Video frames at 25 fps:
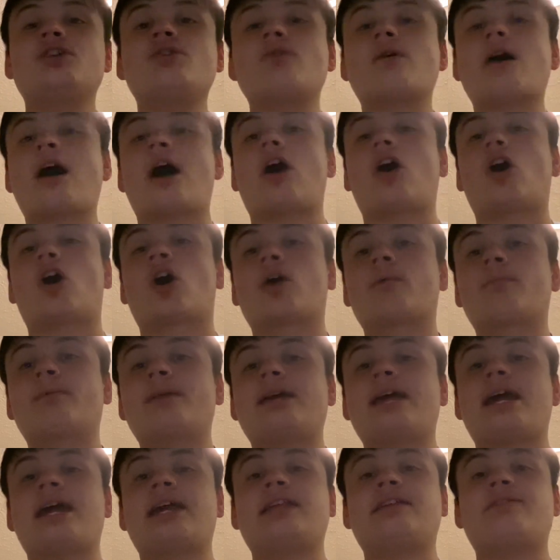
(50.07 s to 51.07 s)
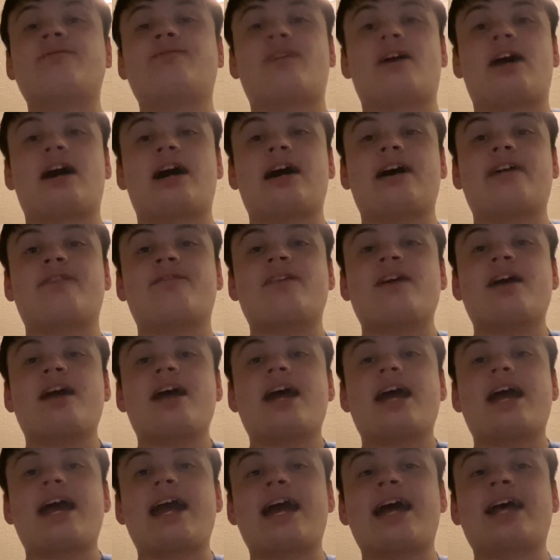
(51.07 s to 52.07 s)
got RB85
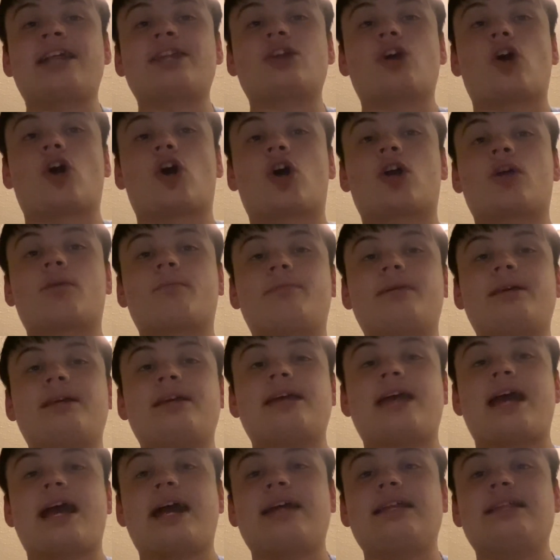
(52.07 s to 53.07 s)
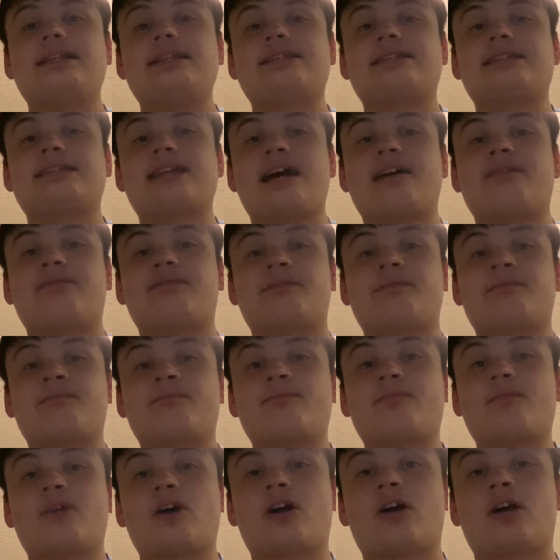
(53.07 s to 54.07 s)
and RB87.
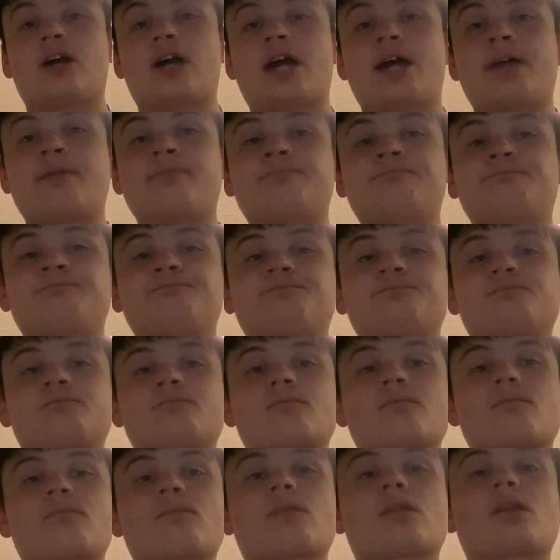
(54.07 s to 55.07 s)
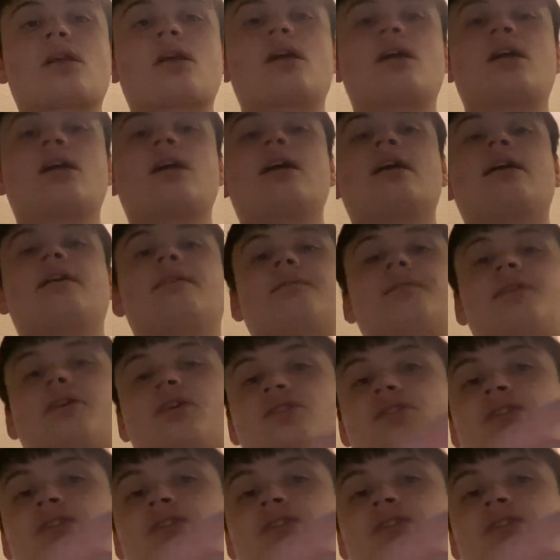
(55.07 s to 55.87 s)
All right. There's a